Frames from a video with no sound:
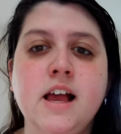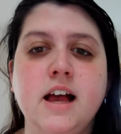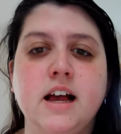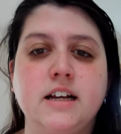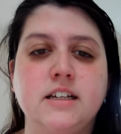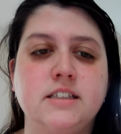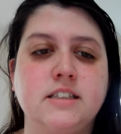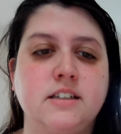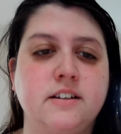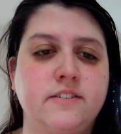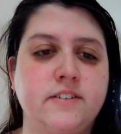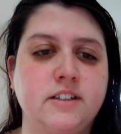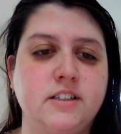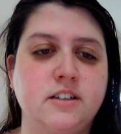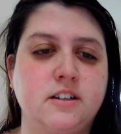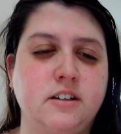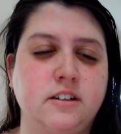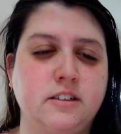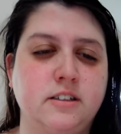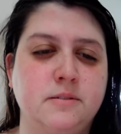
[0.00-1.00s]
Estevez
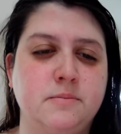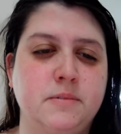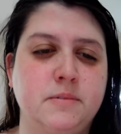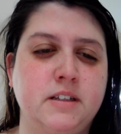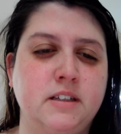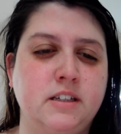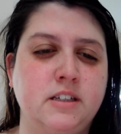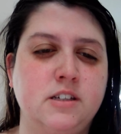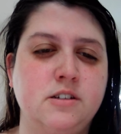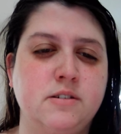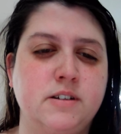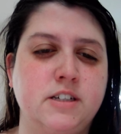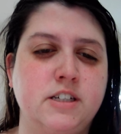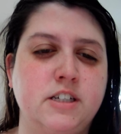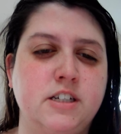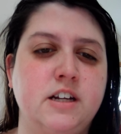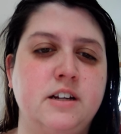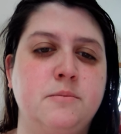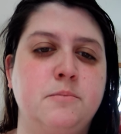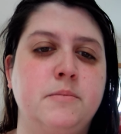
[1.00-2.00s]
ultimately switched
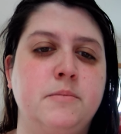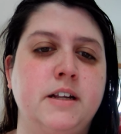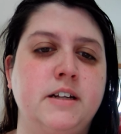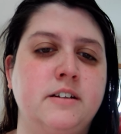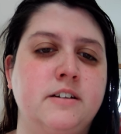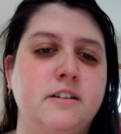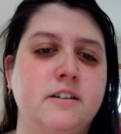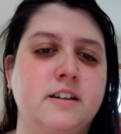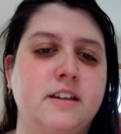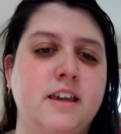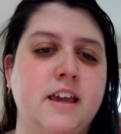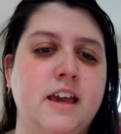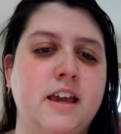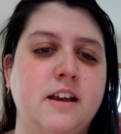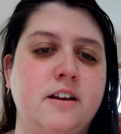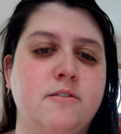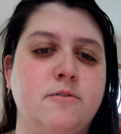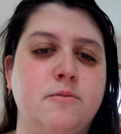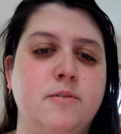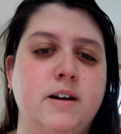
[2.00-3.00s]
and Bender
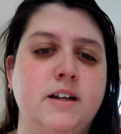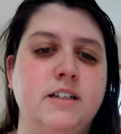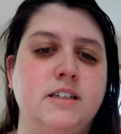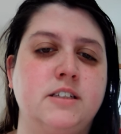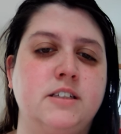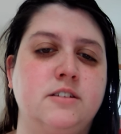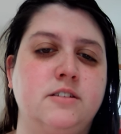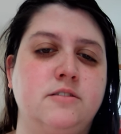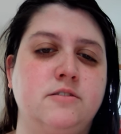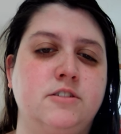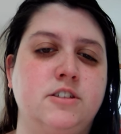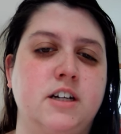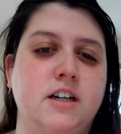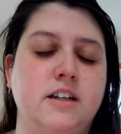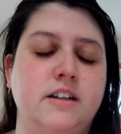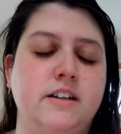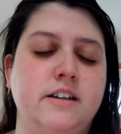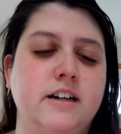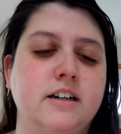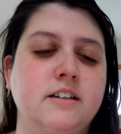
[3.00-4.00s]
gig went to
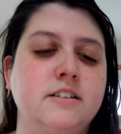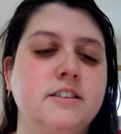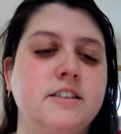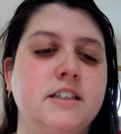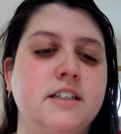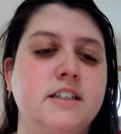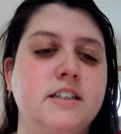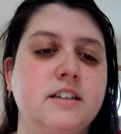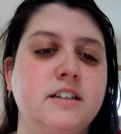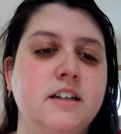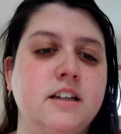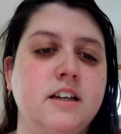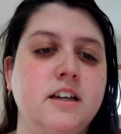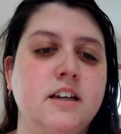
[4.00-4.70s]
Judd Nelson.